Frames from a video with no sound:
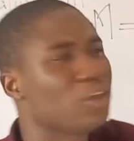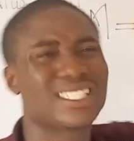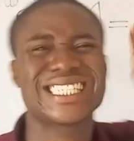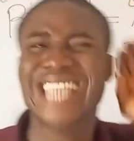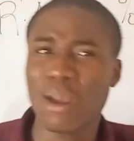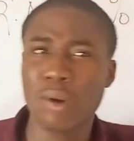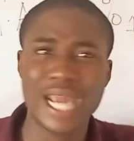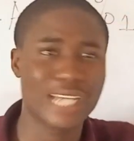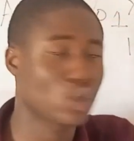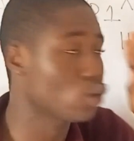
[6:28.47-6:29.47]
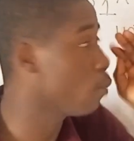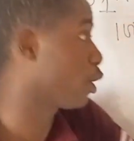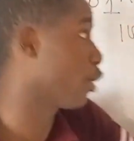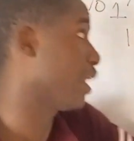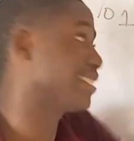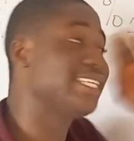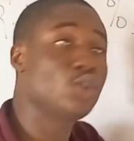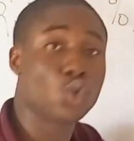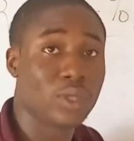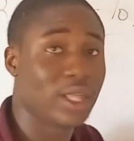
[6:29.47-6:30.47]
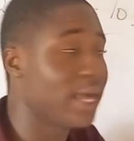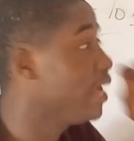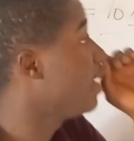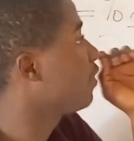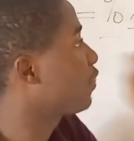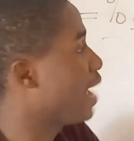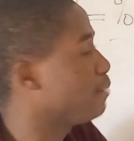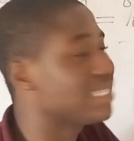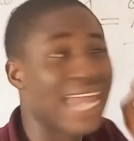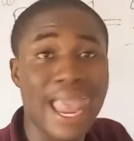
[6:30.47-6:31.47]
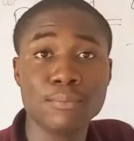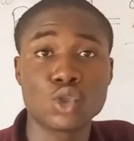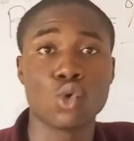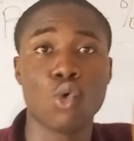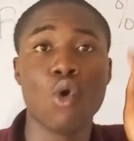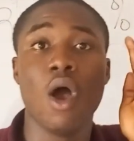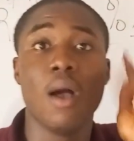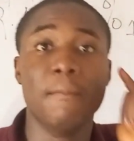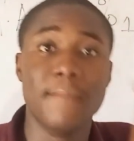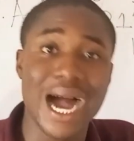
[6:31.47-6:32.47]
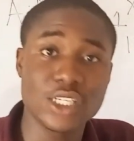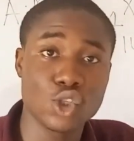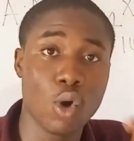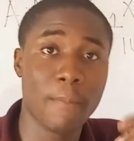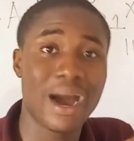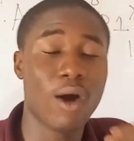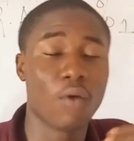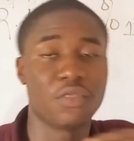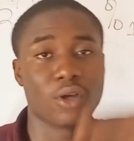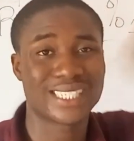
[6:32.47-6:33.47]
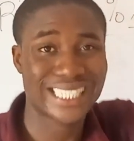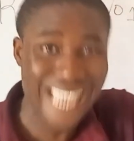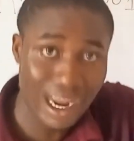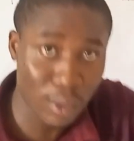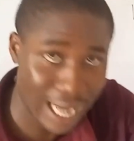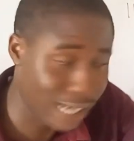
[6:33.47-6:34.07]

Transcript: the second isotope, because you are seeing 2 there, times M2, mass number of the second